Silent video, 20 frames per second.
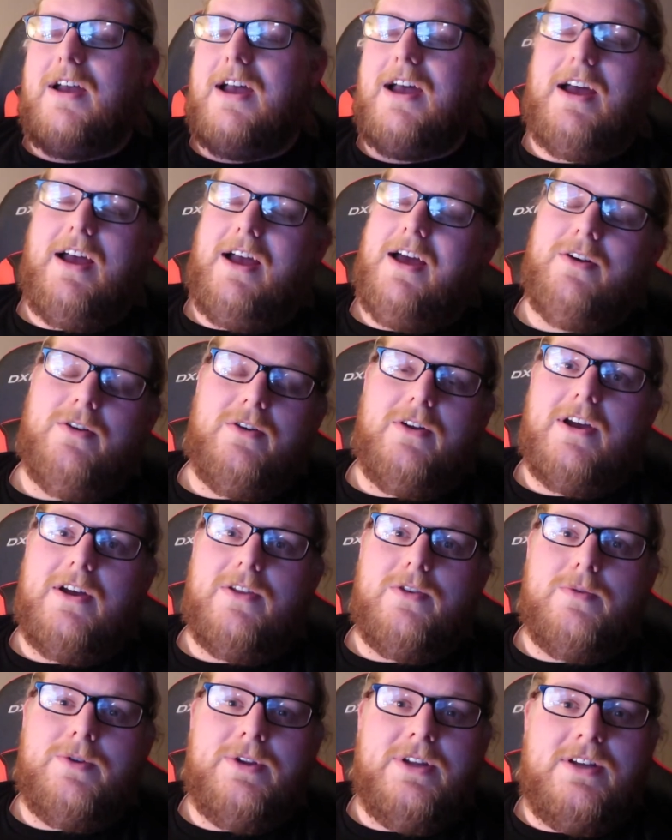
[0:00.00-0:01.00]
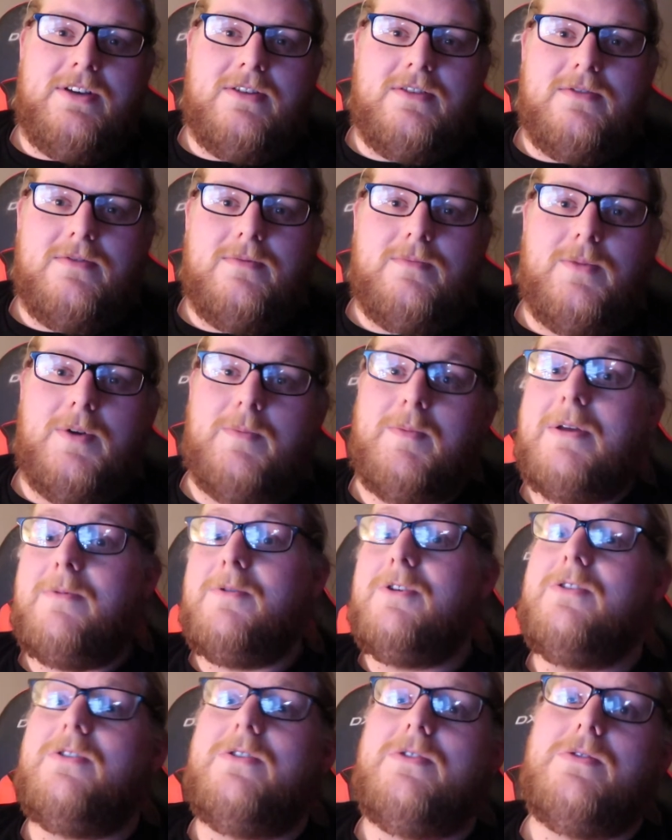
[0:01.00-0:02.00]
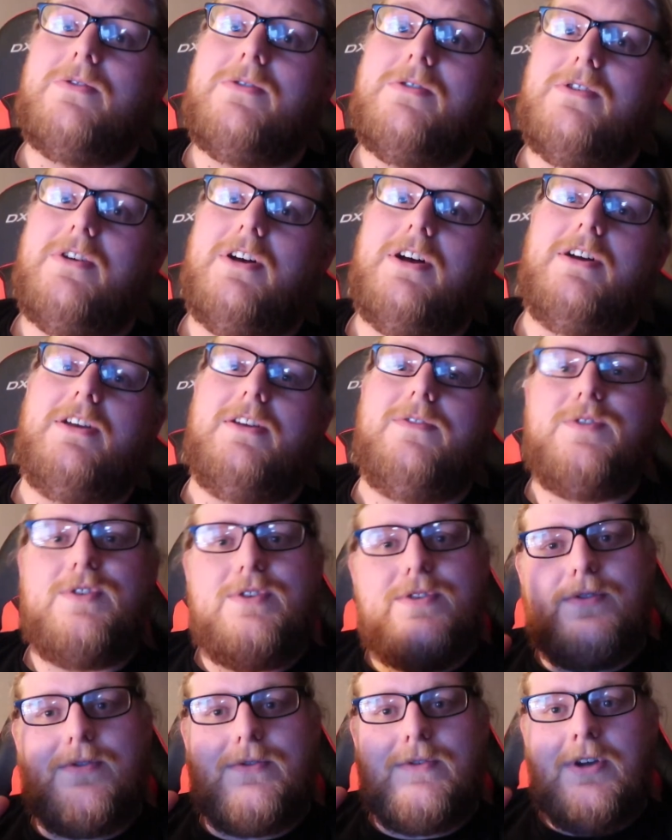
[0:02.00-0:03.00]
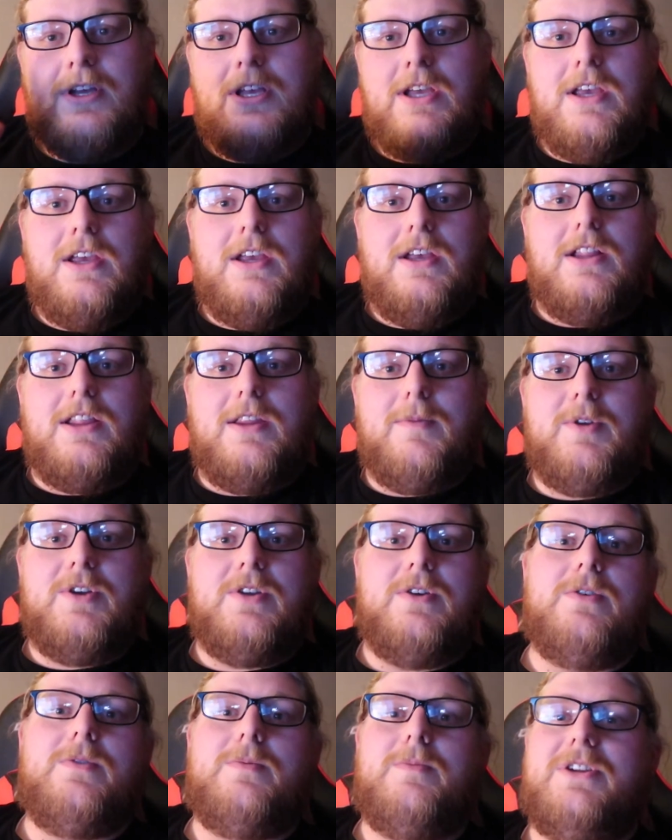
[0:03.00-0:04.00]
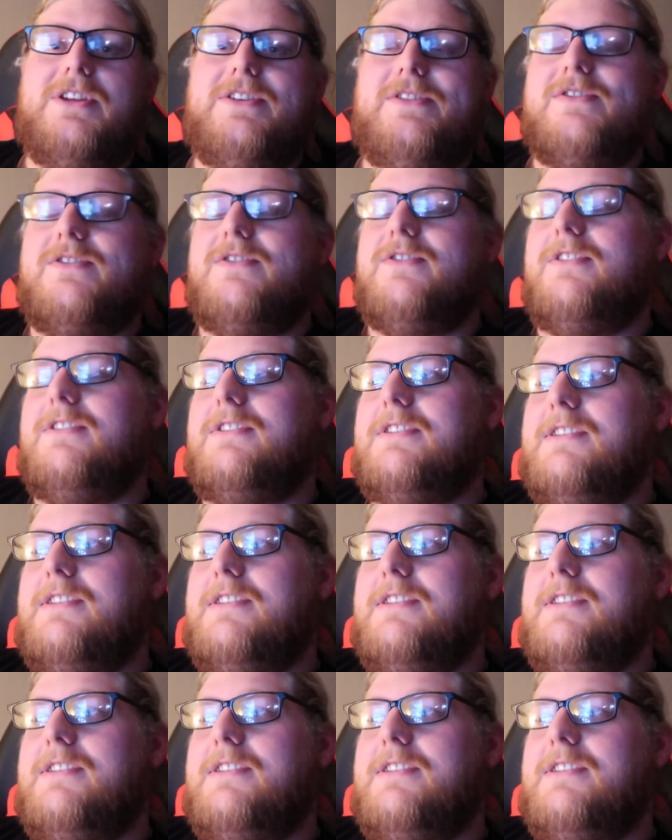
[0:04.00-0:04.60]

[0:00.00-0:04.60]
I, I don't know how they're related, but maybe you do. Uh, if you do, let me know, please.